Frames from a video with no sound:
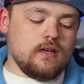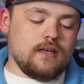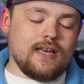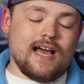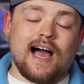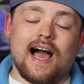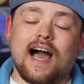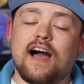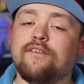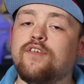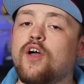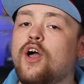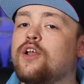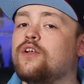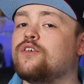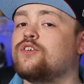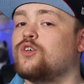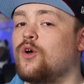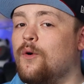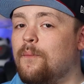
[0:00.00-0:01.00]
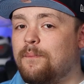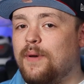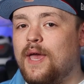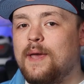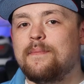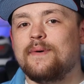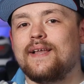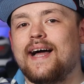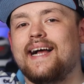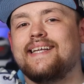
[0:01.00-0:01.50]
Now I have heard of some
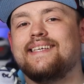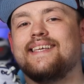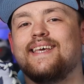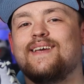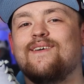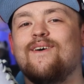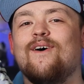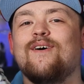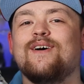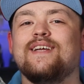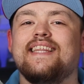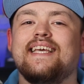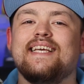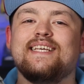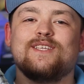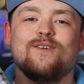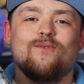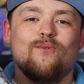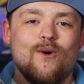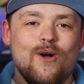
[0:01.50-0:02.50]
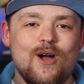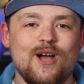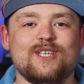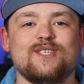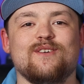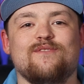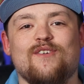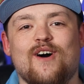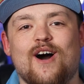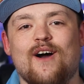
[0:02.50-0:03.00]
people actually calling these the
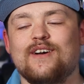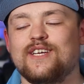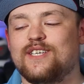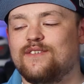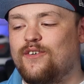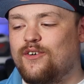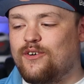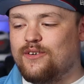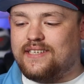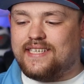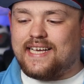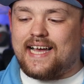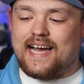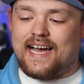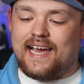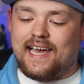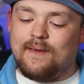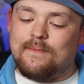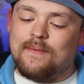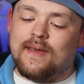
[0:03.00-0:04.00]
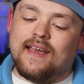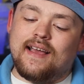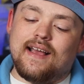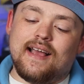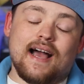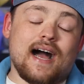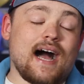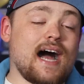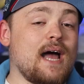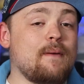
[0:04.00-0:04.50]
worst safaris of all time.
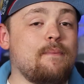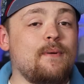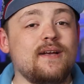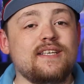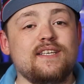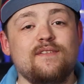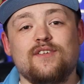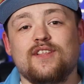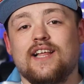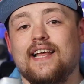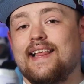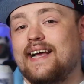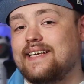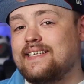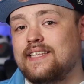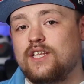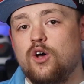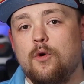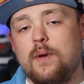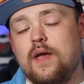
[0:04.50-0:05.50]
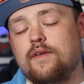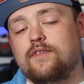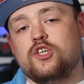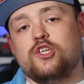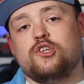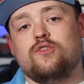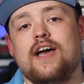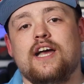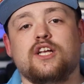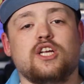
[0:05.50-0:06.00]
I personally feel like that's a little bit of a
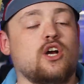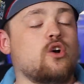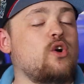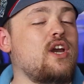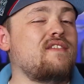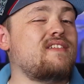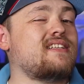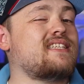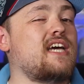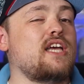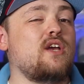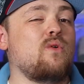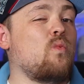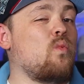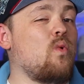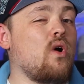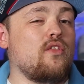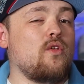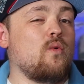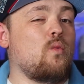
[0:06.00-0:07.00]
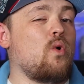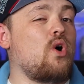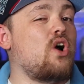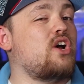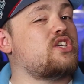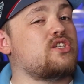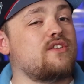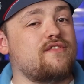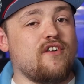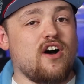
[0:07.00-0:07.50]
stretch. I couldn't even tell you what the
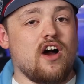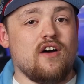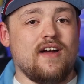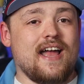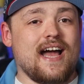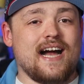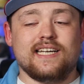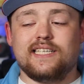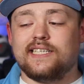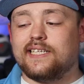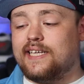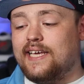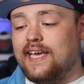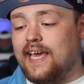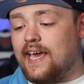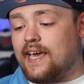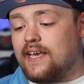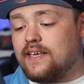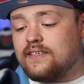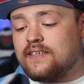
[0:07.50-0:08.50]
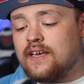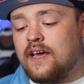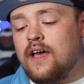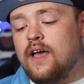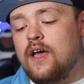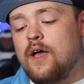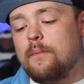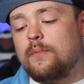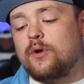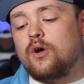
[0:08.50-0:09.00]
worst safari actually is.
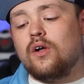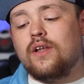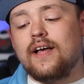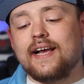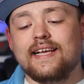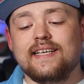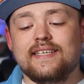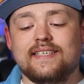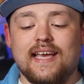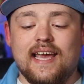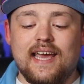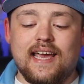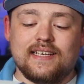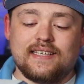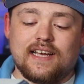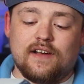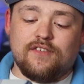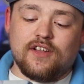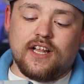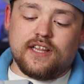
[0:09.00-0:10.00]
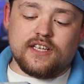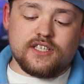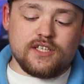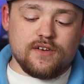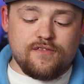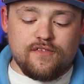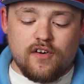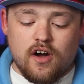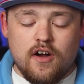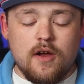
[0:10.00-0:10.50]
But all I can say is I feel like the
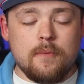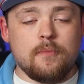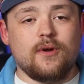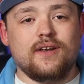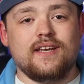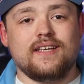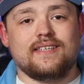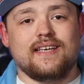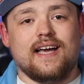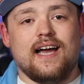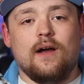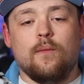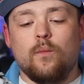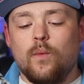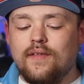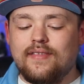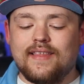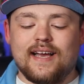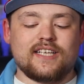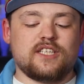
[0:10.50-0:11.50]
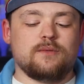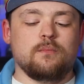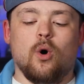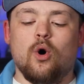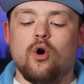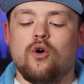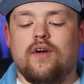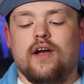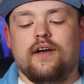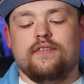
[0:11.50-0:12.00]
safari print design with that
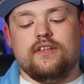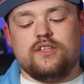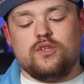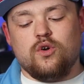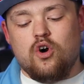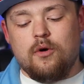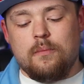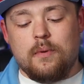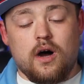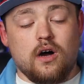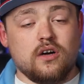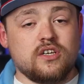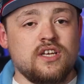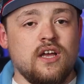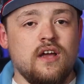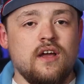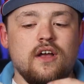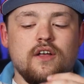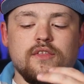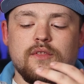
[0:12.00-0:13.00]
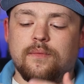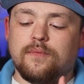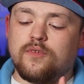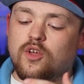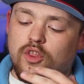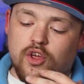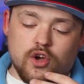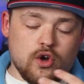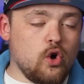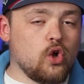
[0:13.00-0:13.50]
smoke grey on the toe box,
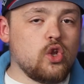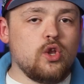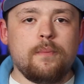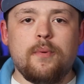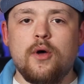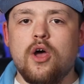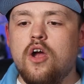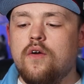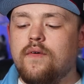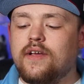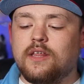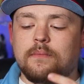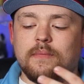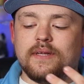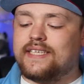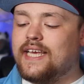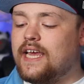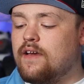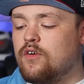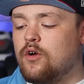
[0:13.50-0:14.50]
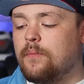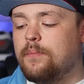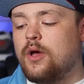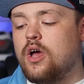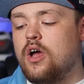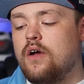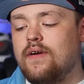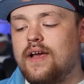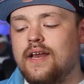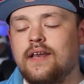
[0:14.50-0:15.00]
the colour pairing, the material
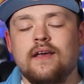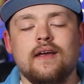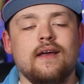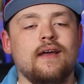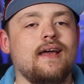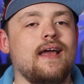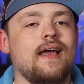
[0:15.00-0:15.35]
pairing,